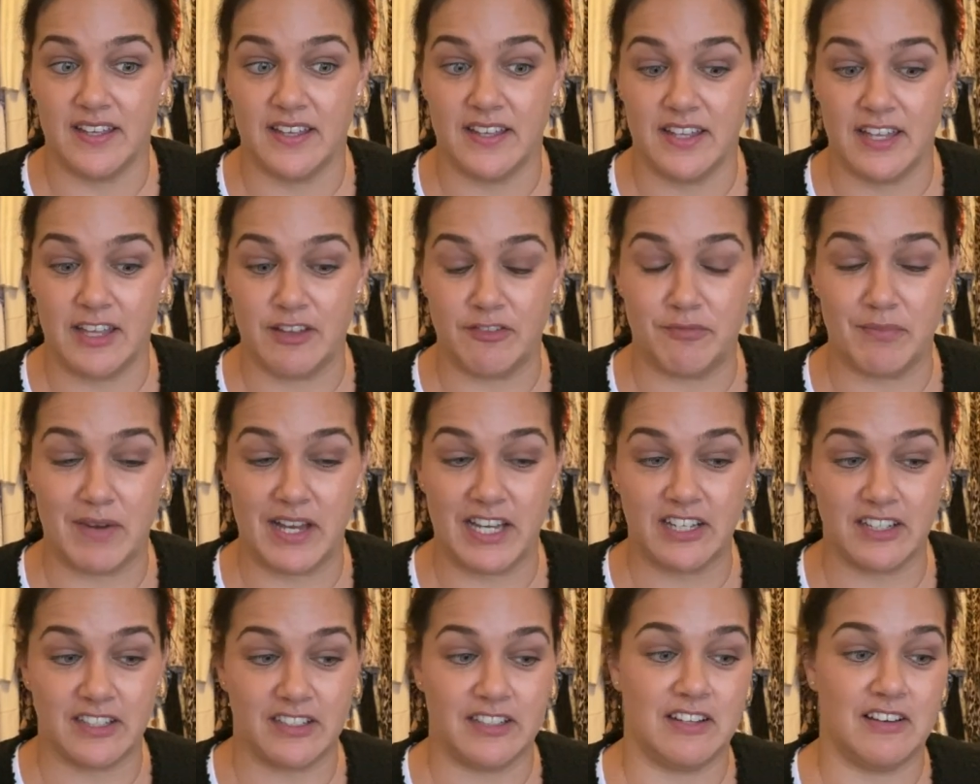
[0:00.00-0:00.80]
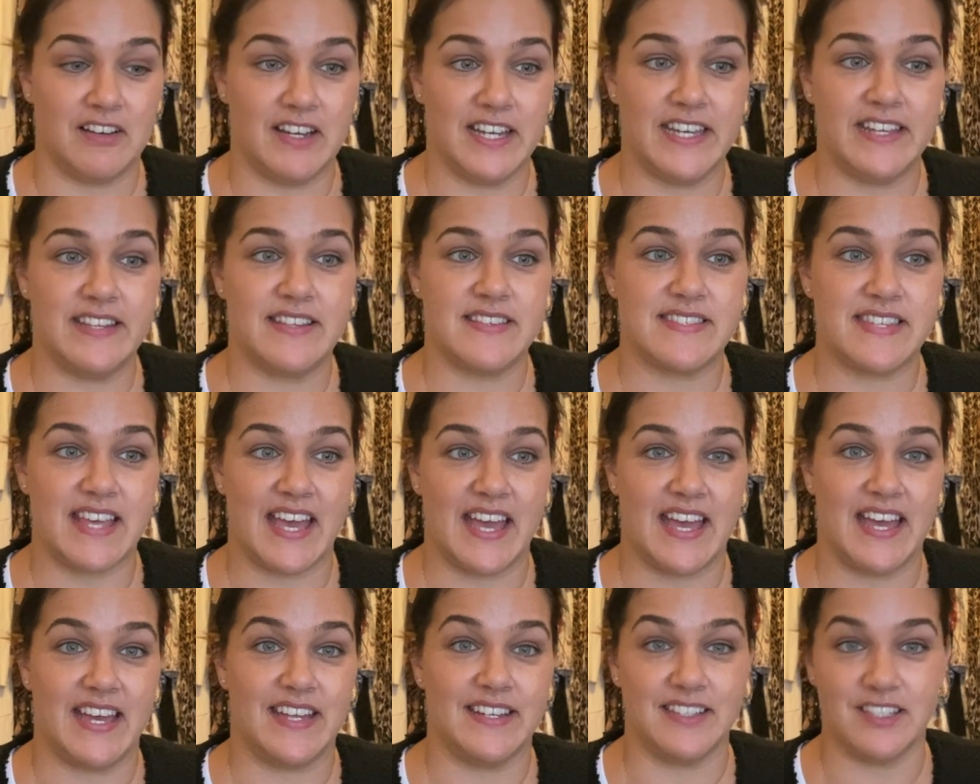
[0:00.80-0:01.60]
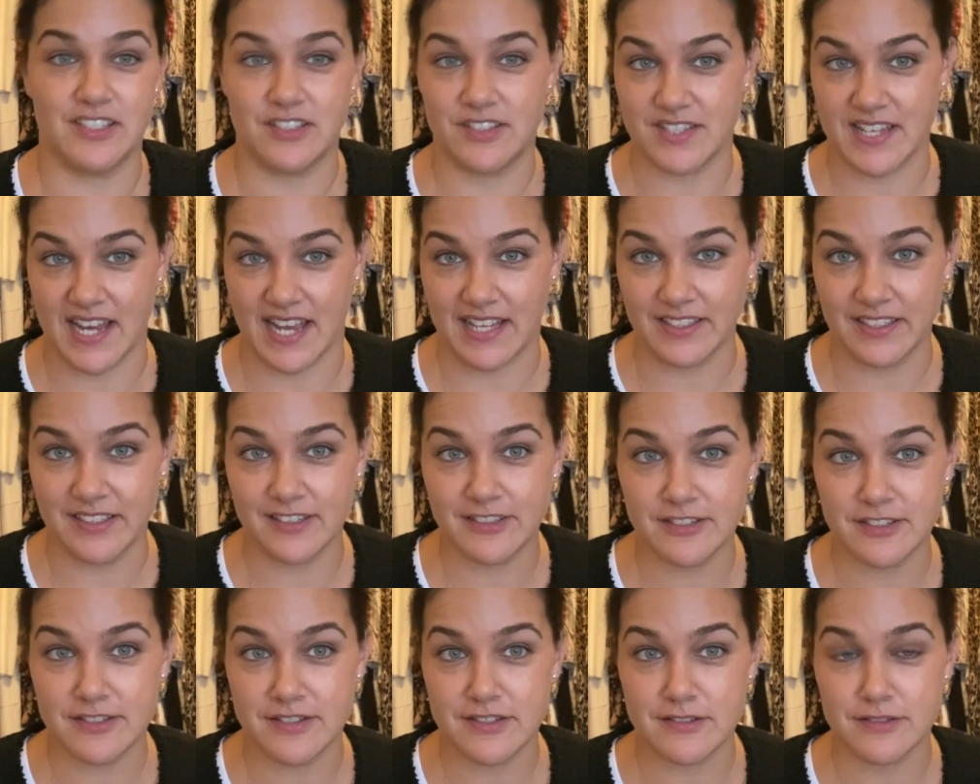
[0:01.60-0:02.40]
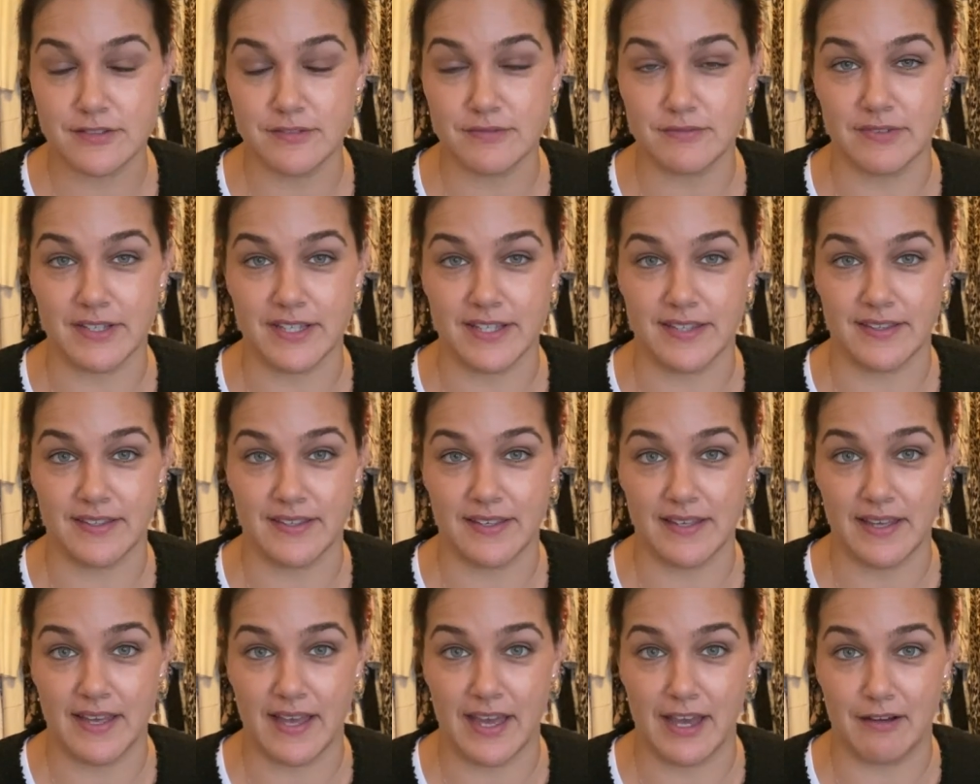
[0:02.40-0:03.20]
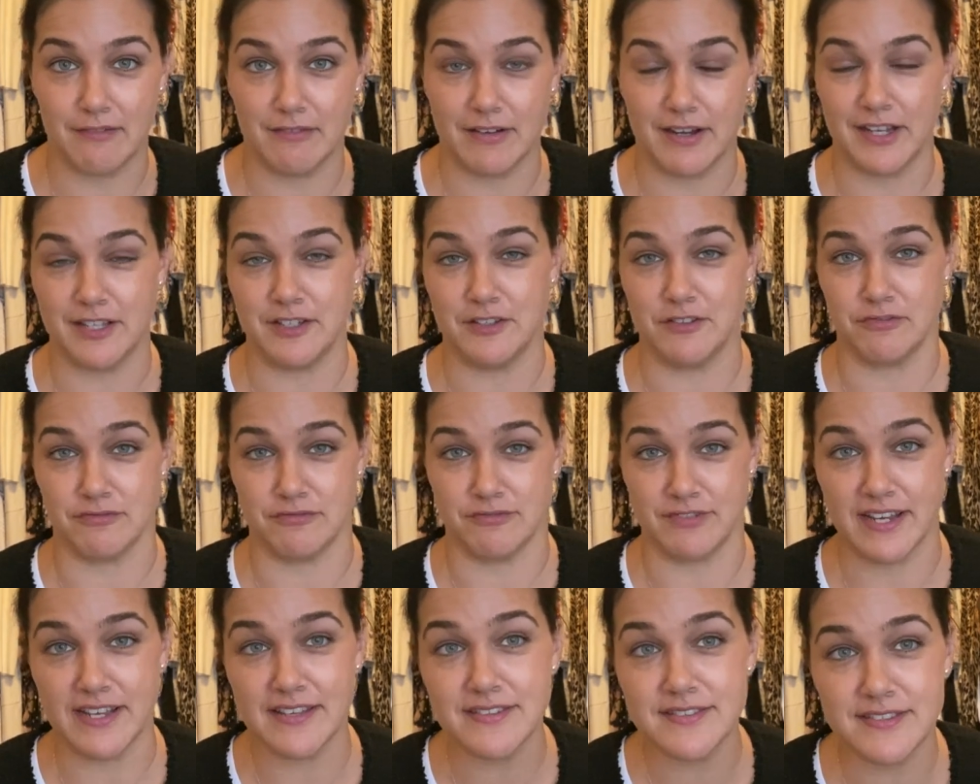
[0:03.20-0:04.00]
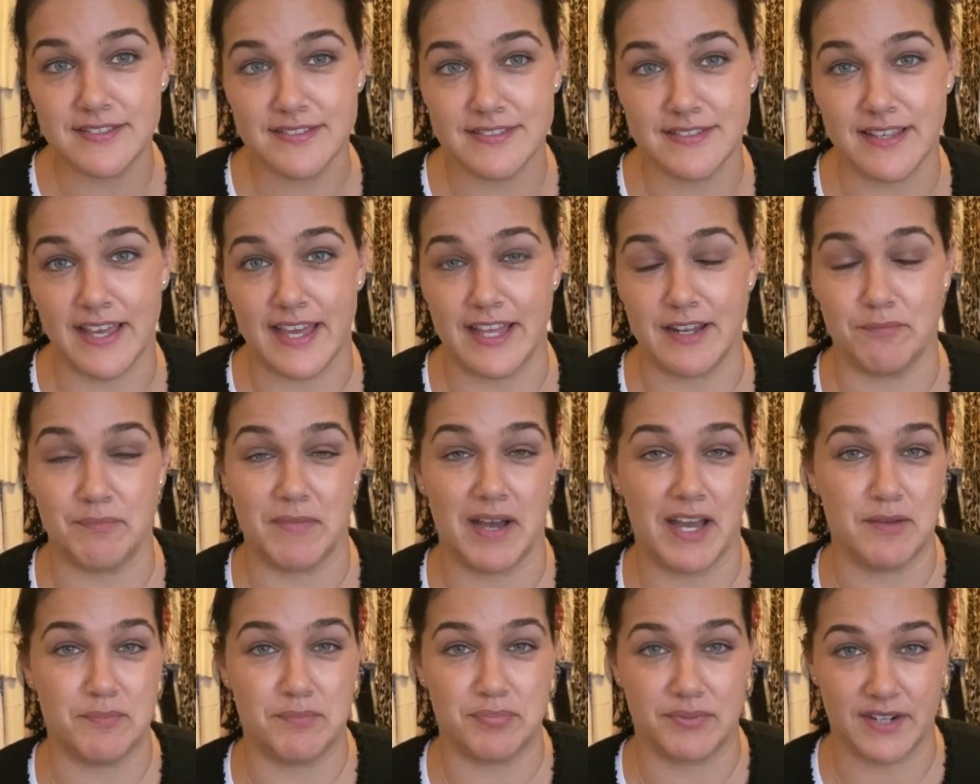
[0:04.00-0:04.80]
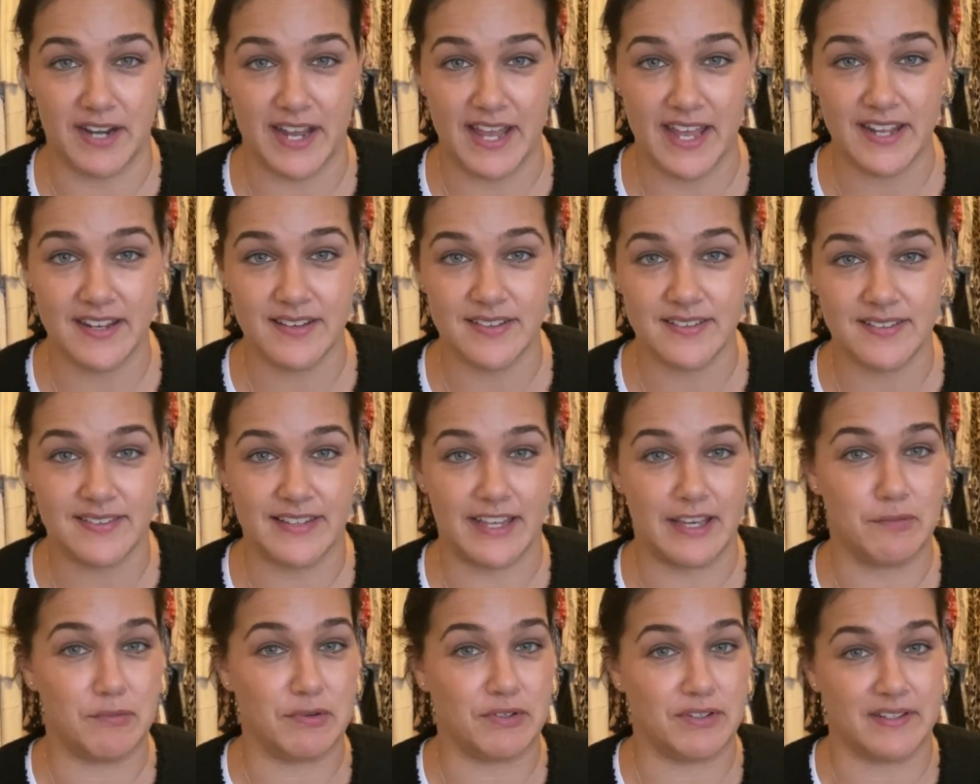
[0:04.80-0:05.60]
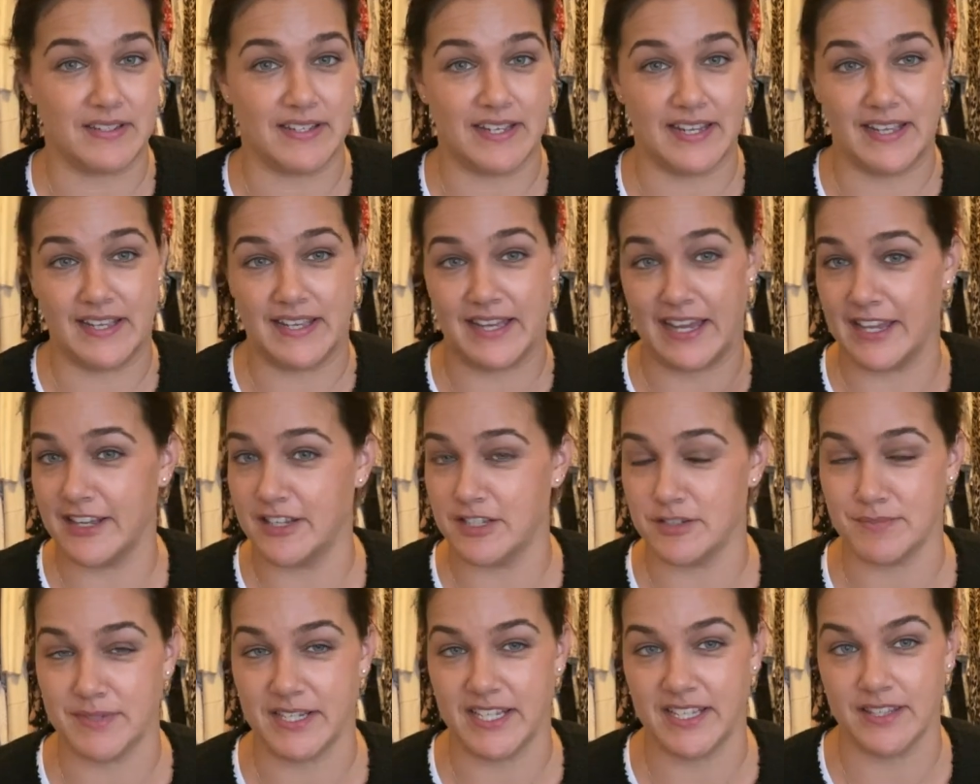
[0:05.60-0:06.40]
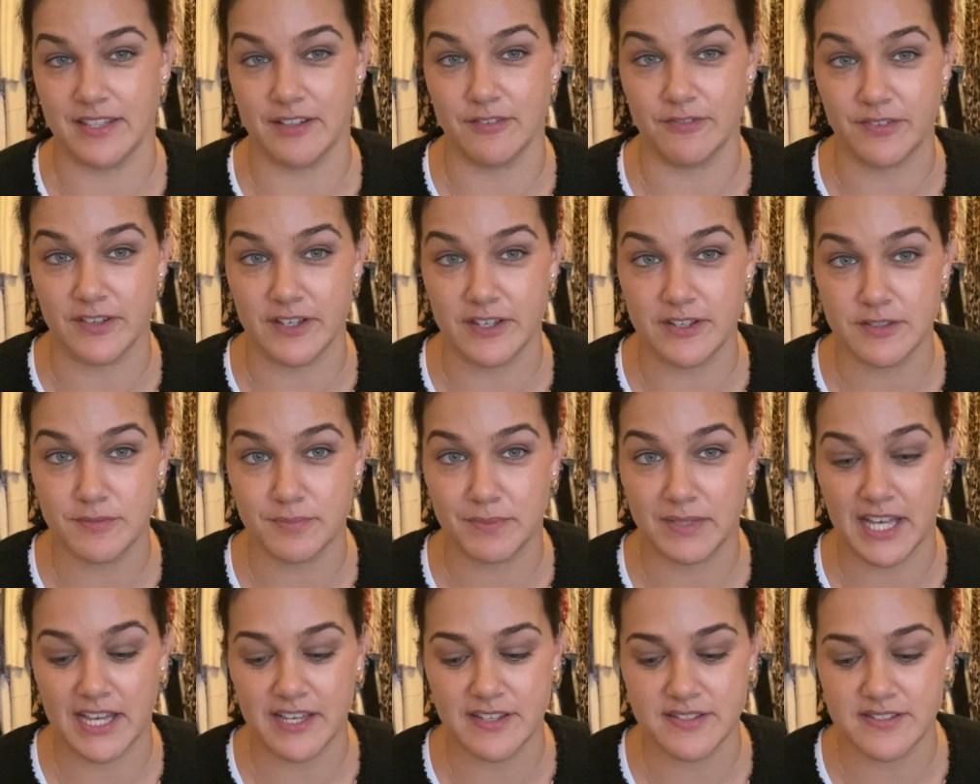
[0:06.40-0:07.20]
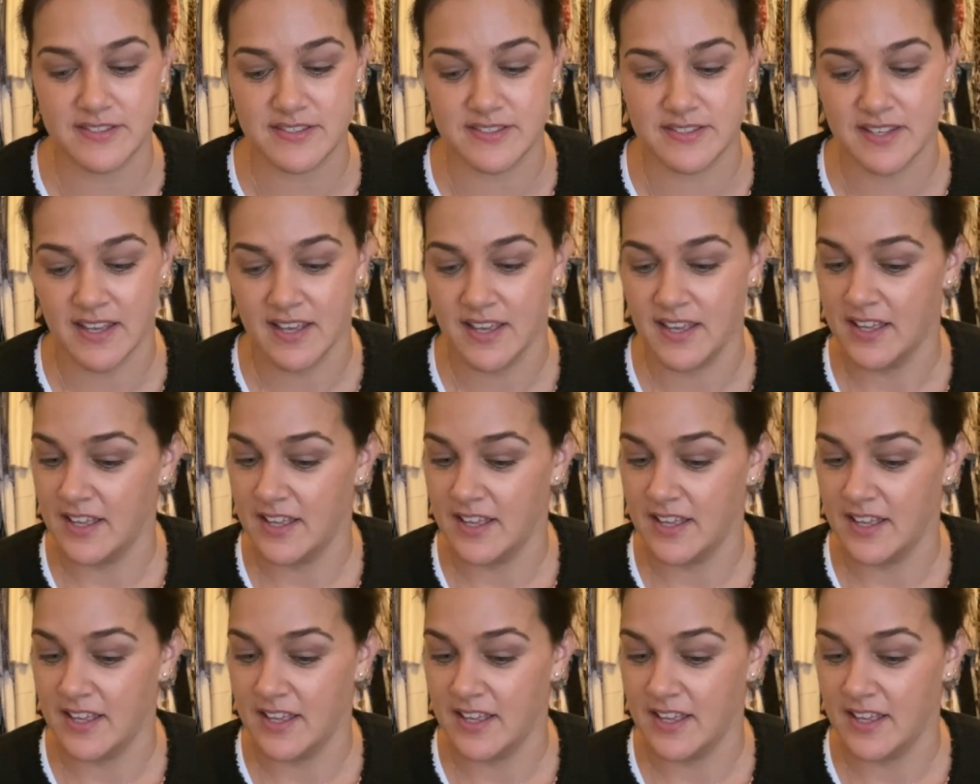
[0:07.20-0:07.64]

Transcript: if my clients had challenges with how I dress and my brand, they wouldn't engage me in the first place.